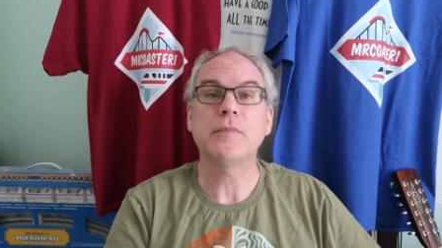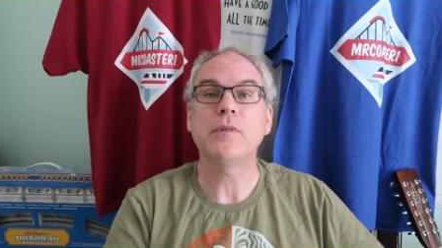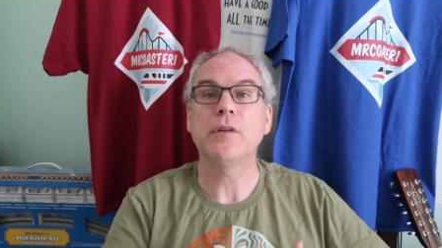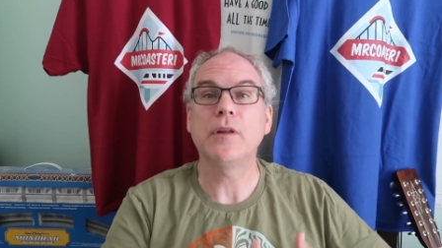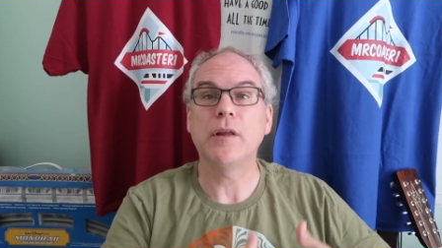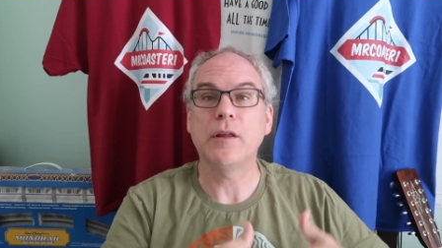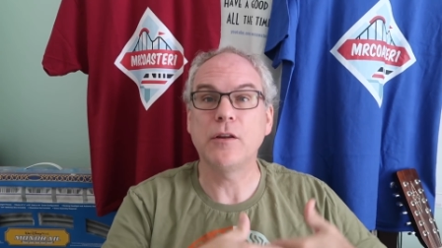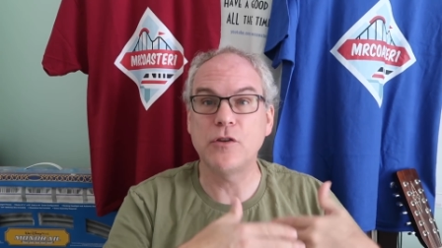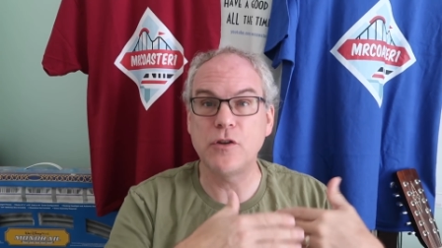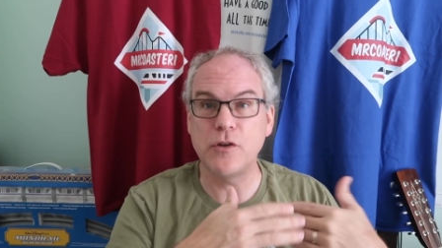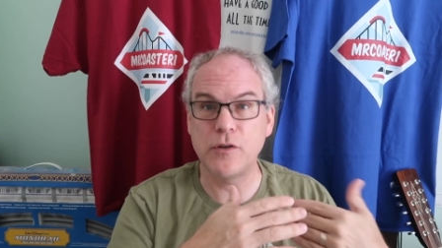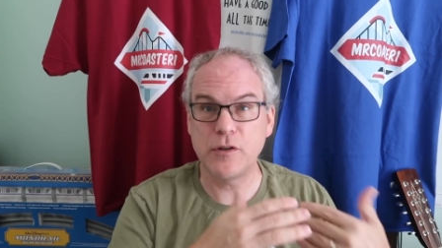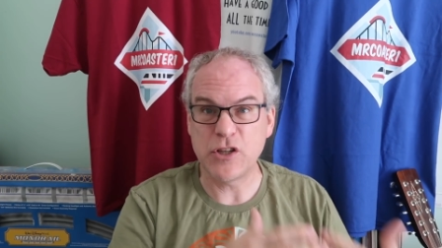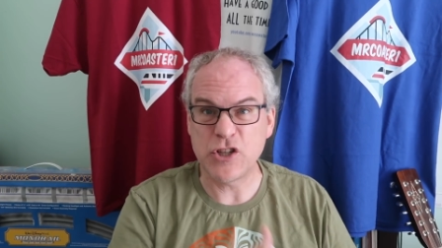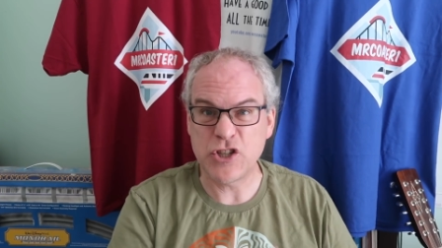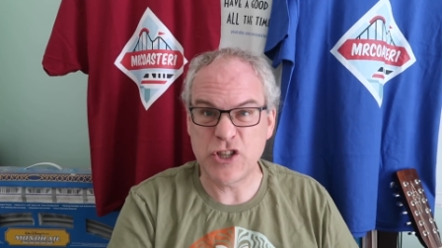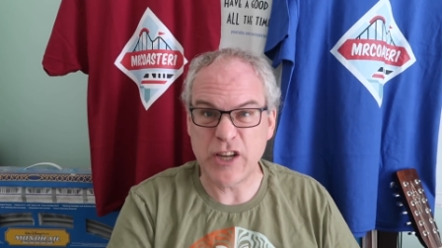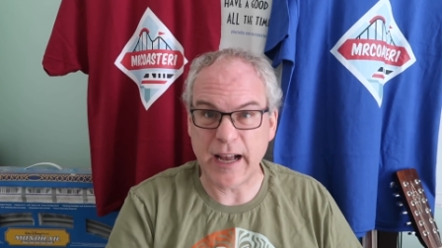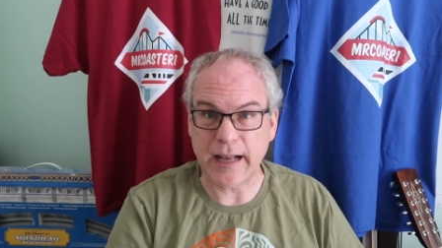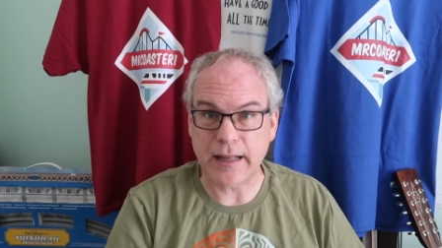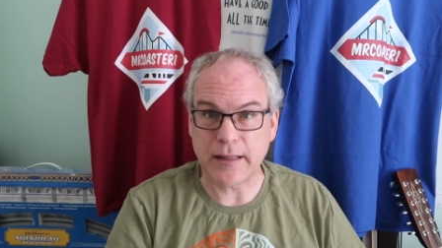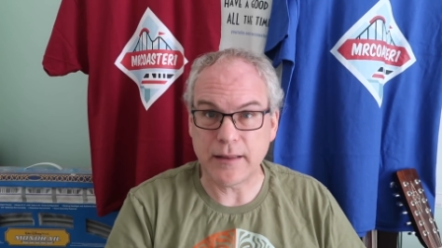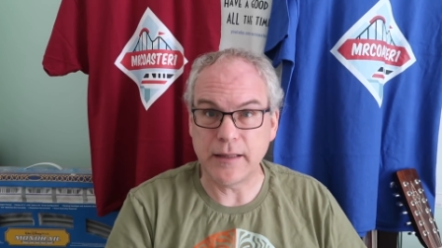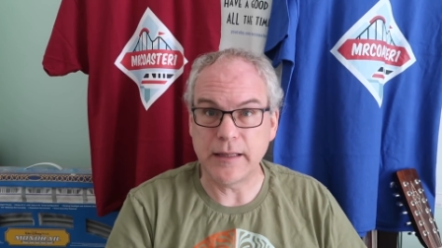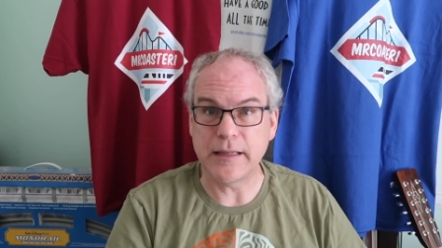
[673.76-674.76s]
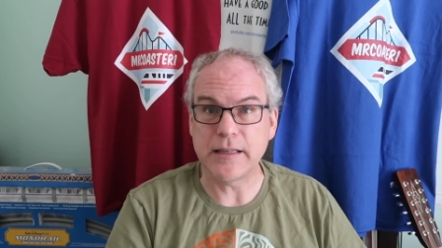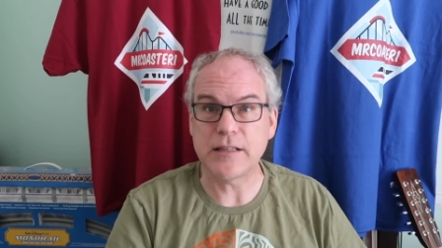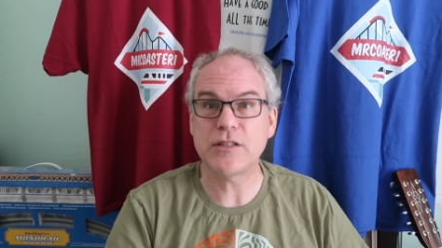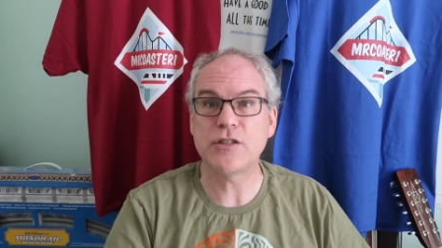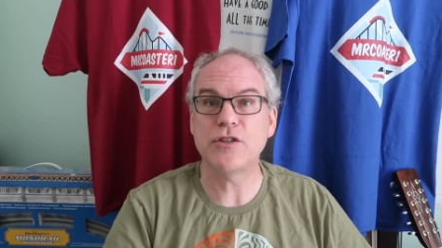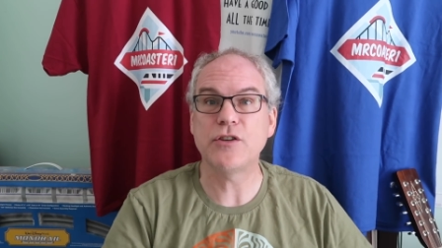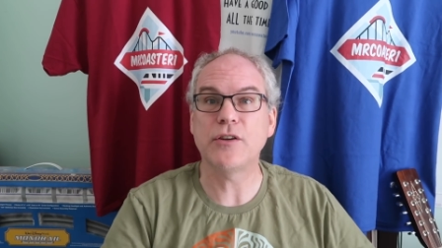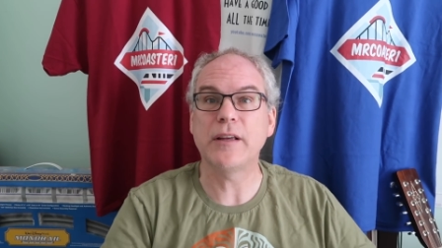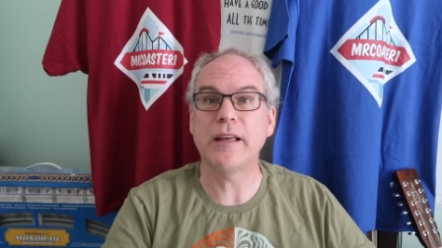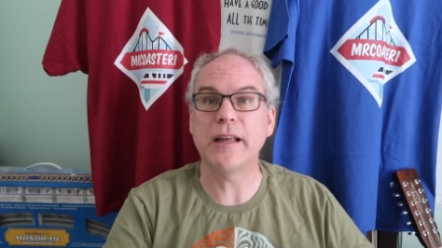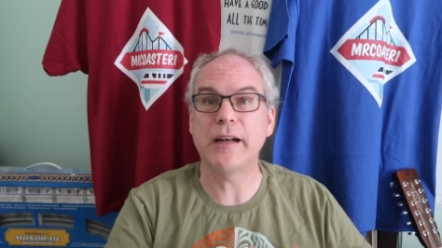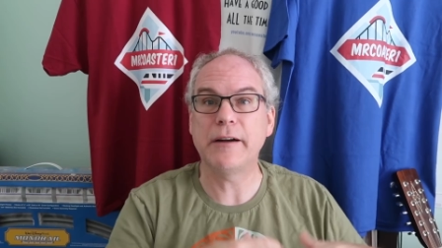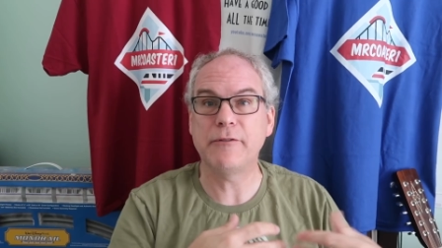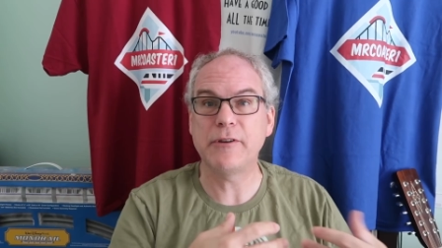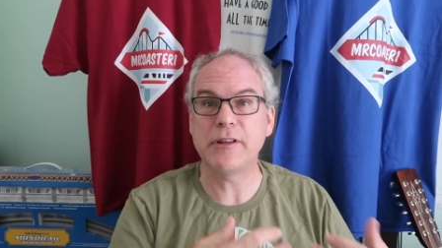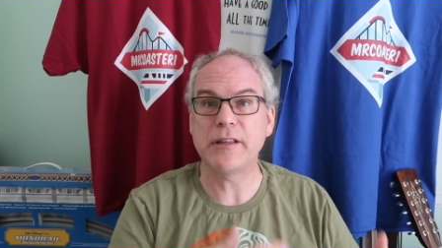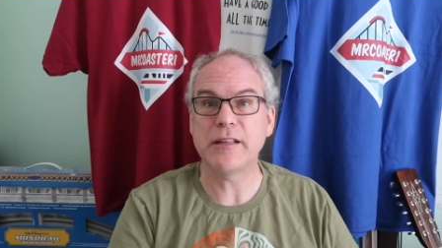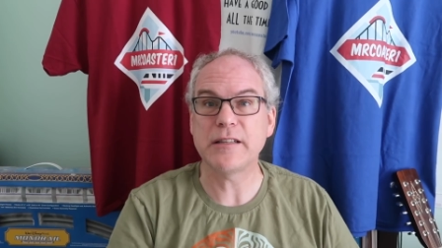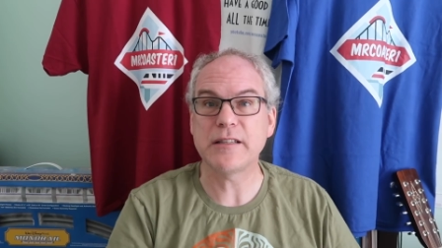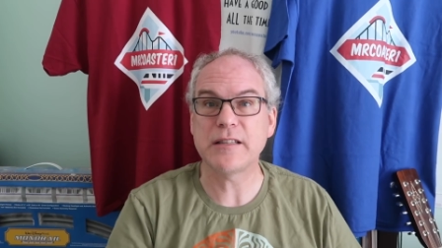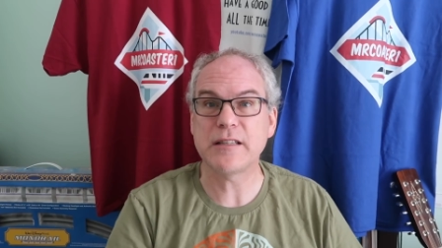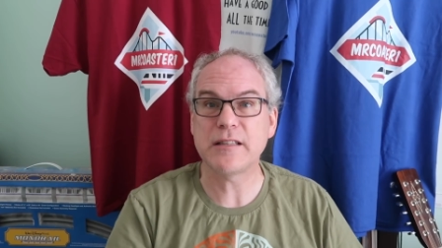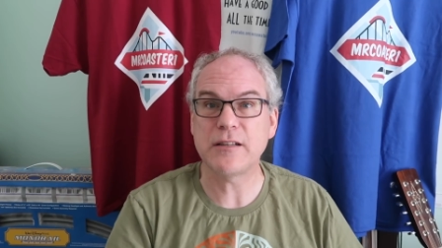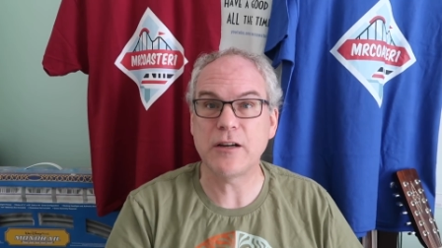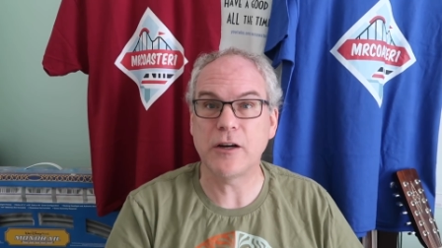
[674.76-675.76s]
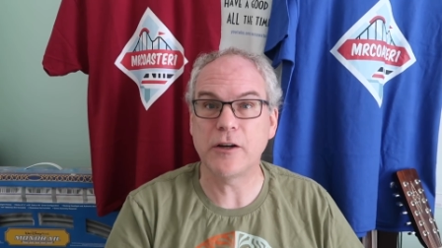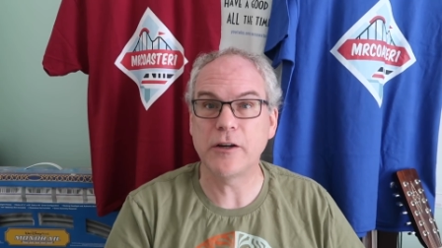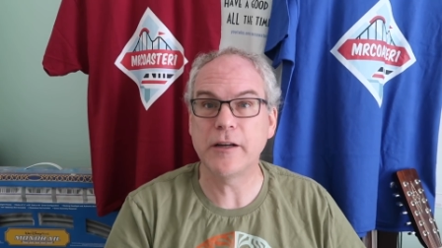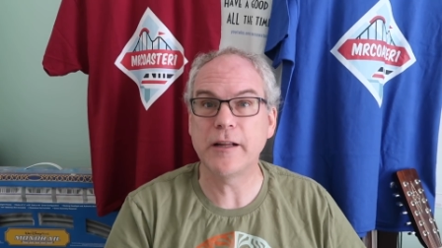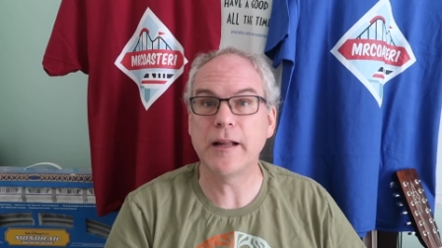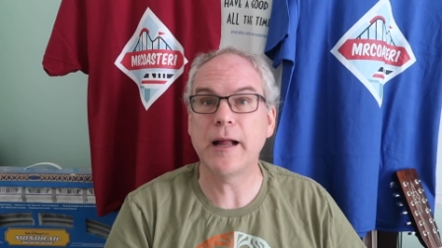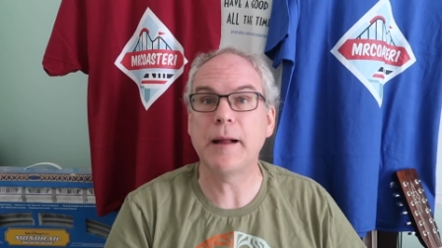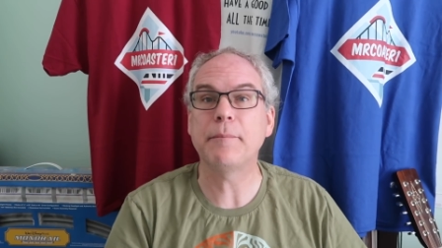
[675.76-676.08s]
You can do the checklist. You can get everything started